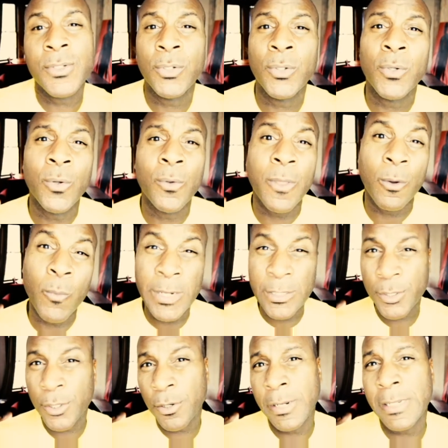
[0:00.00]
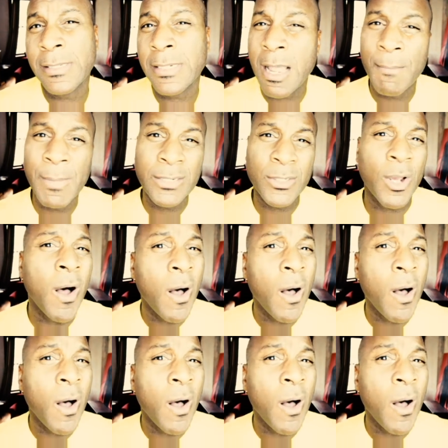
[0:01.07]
to the Winter is Coming to